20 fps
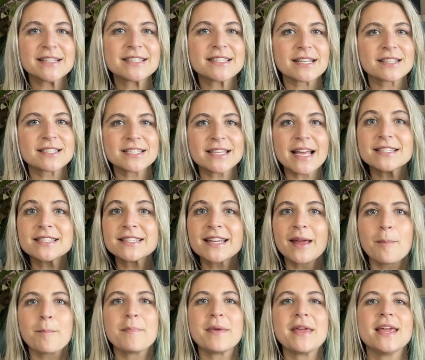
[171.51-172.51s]
Success
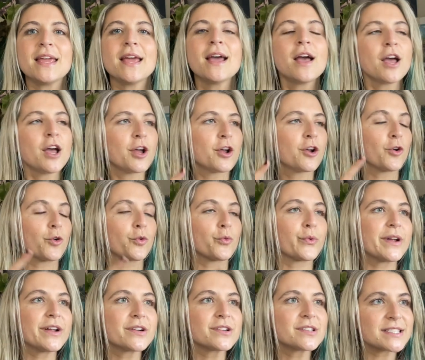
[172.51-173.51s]
can be
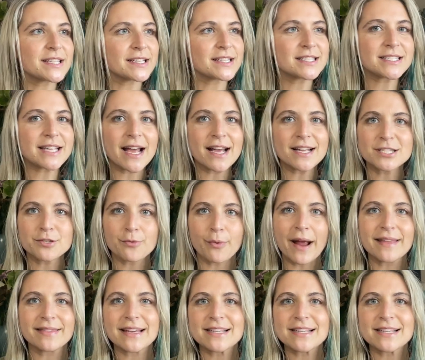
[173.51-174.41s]
career success, right?